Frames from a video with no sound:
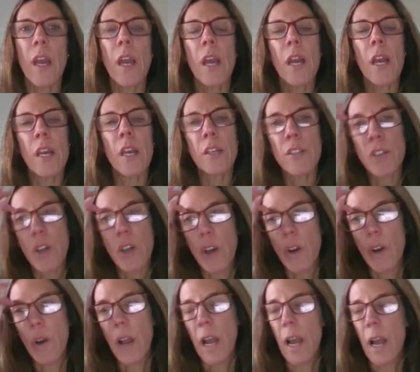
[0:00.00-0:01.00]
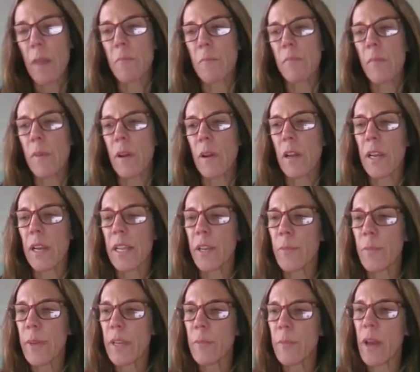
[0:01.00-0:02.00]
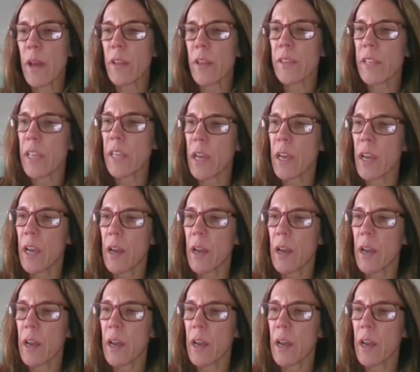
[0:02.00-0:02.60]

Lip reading: So a little bit about the